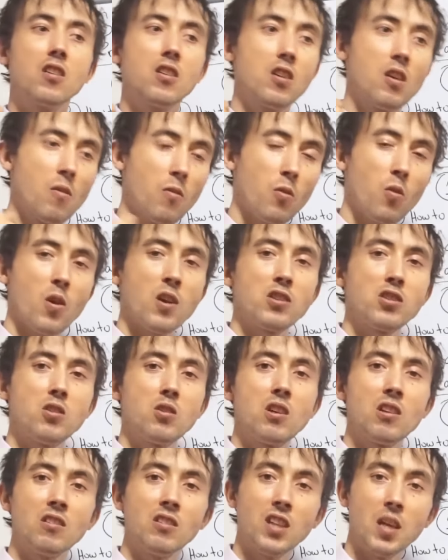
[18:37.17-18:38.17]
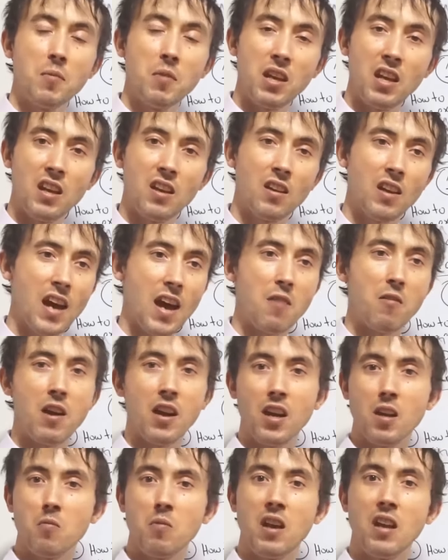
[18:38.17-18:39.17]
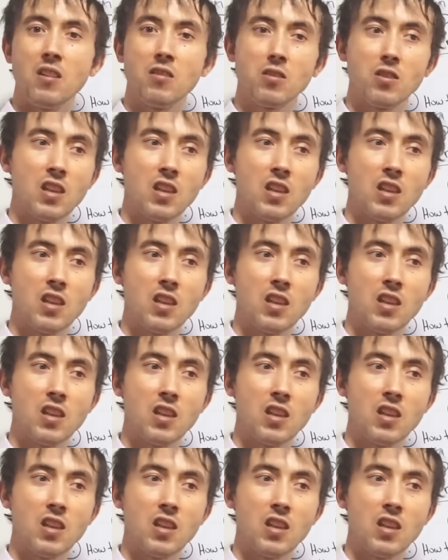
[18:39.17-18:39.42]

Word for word: You know, of course you can limit it. I recommend